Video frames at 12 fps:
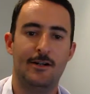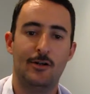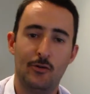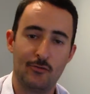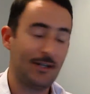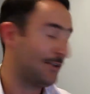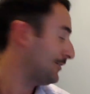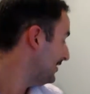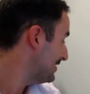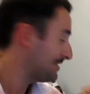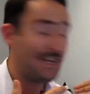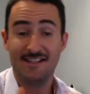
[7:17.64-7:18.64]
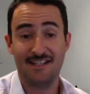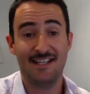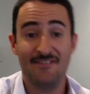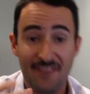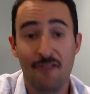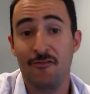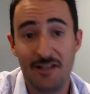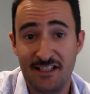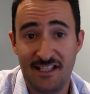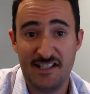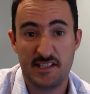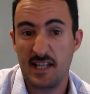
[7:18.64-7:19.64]
All right, guys, that
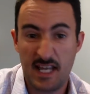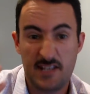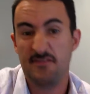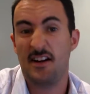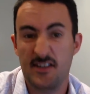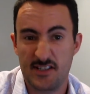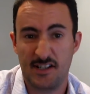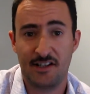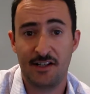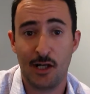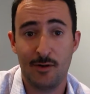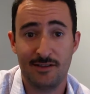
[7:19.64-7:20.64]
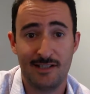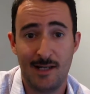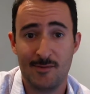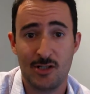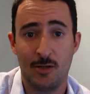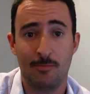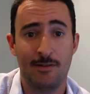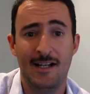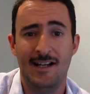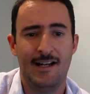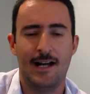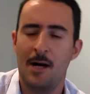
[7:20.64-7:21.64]
really is as far as I can go with the laptop.
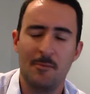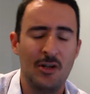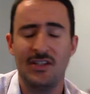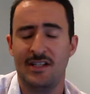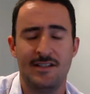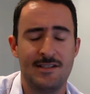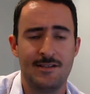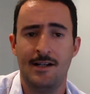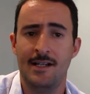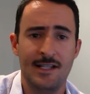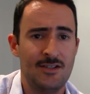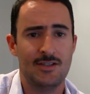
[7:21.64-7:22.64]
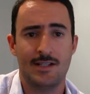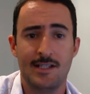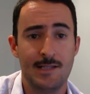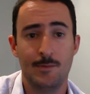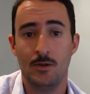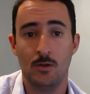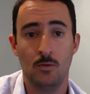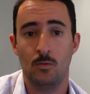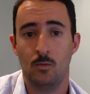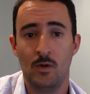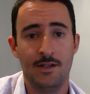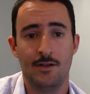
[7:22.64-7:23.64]
On the inside, it's just a typical
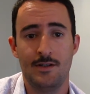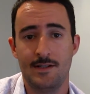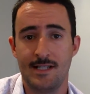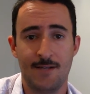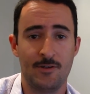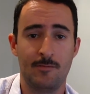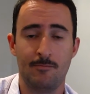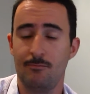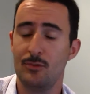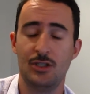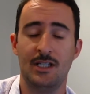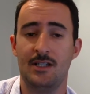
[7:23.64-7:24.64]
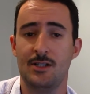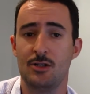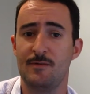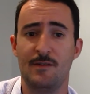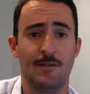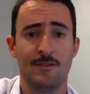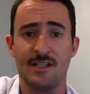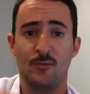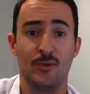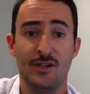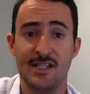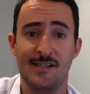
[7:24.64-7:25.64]
Windows 7 machine. So if you've ever seen
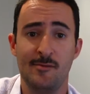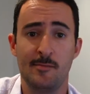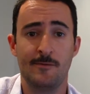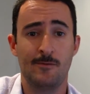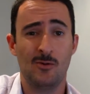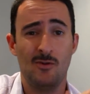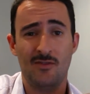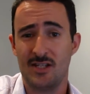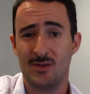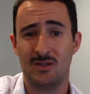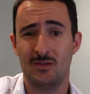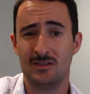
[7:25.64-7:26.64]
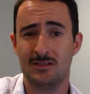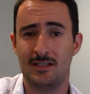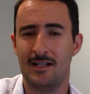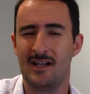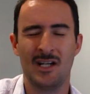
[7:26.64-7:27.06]
Windows 7 before, that's what it looks like.